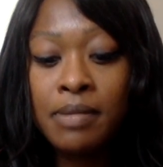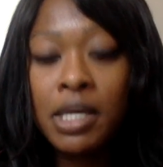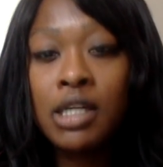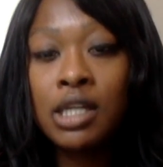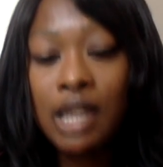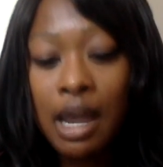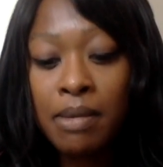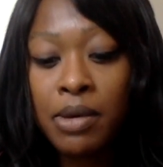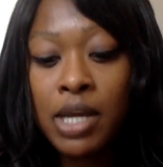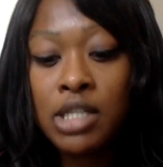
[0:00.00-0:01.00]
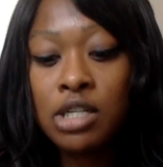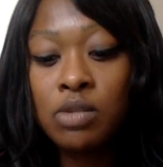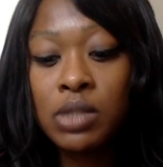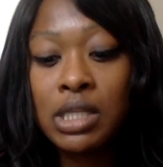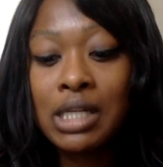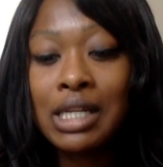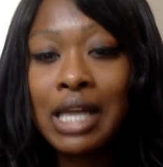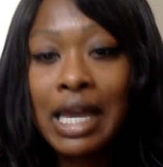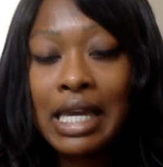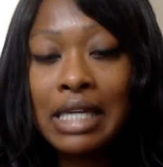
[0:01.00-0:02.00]
in collaboration with the
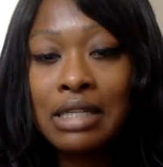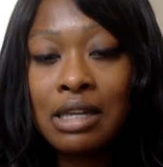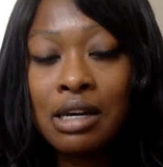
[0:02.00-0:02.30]
client.